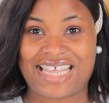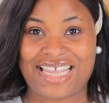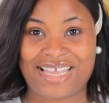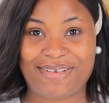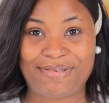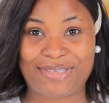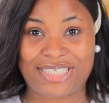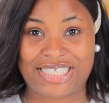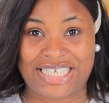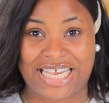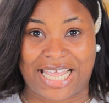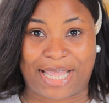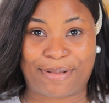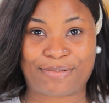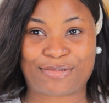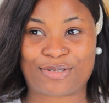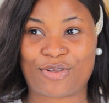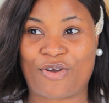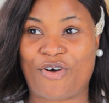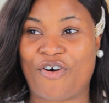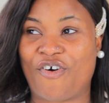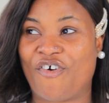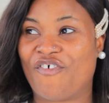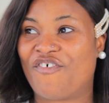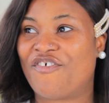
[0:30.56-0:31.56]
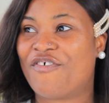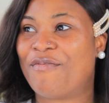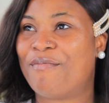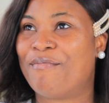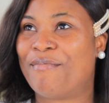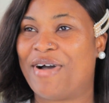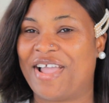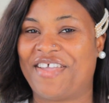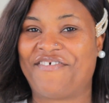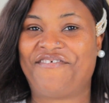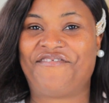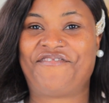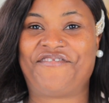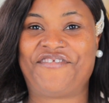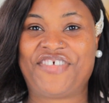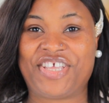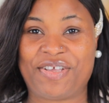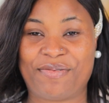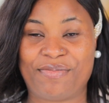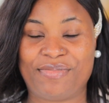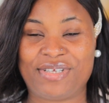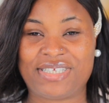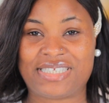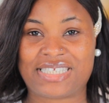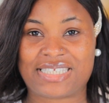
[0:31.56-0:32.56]
in depth of my
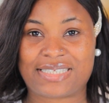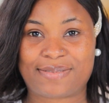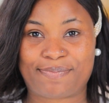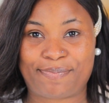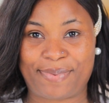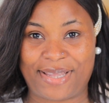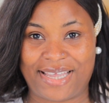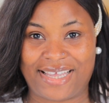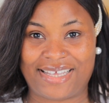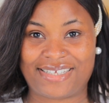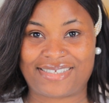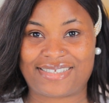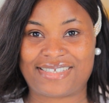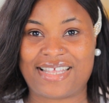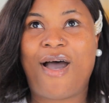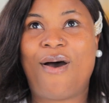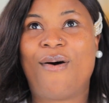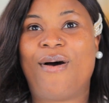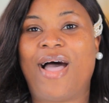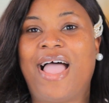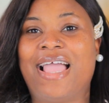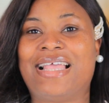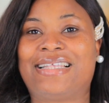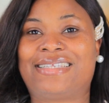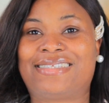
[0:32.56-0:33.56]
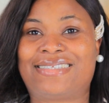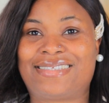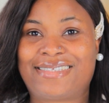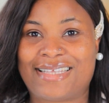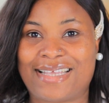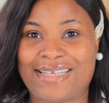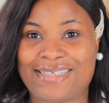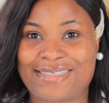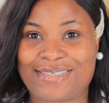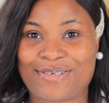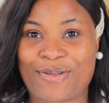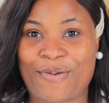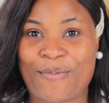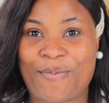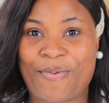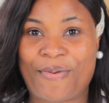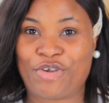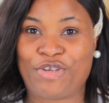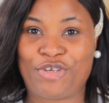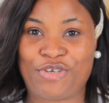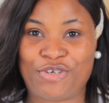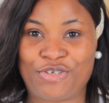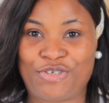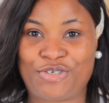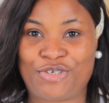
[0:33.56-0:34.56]
filming space, how I set up for
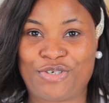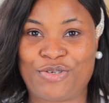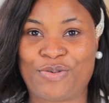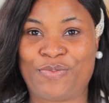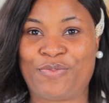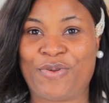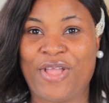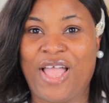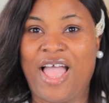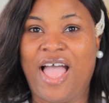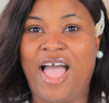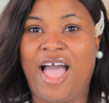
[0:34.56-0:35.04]
YouTube,